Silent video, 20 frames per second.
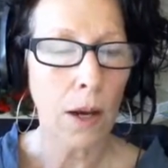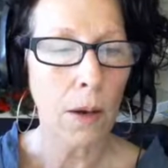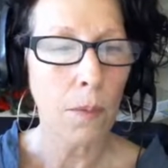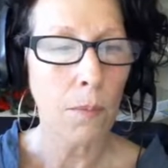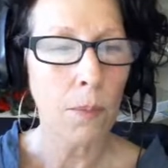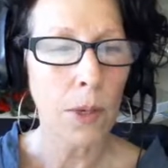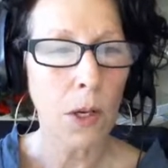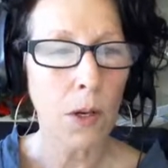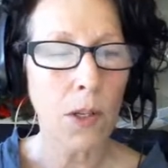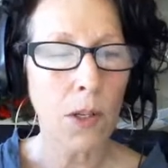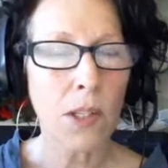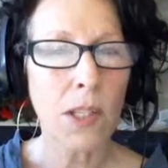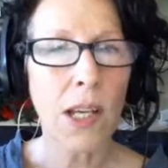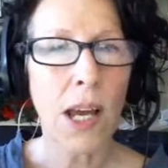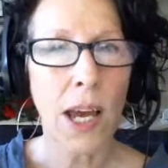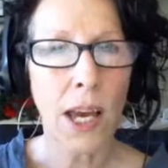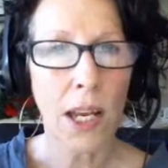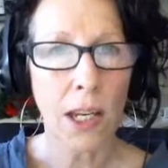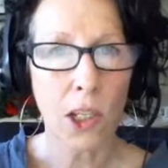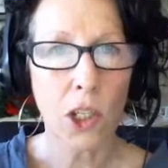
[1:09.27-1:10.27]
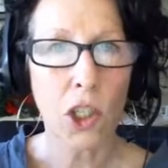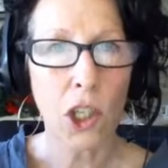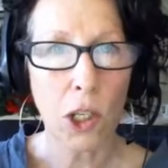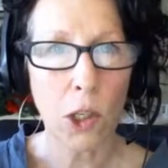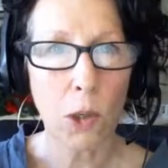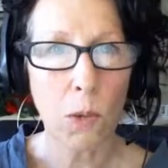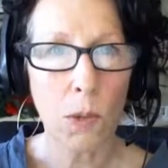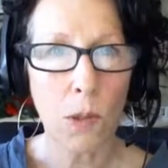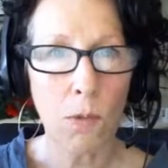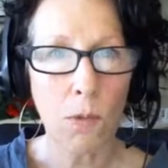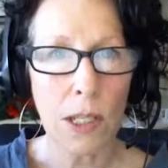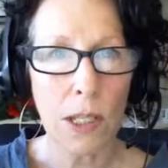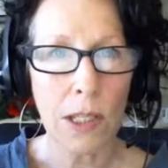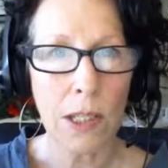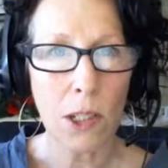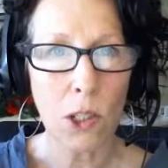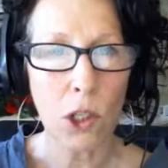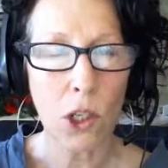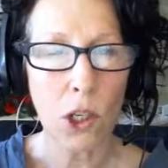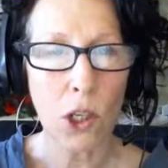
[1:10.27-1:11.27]
Because I had a genuine
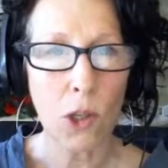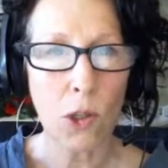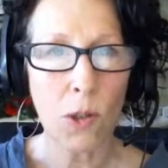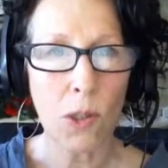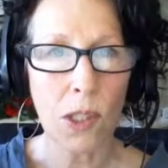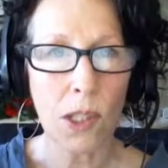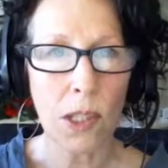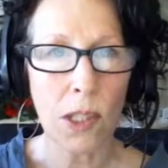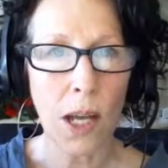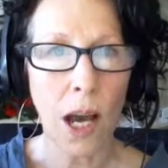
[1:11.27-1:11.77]
reason to use it,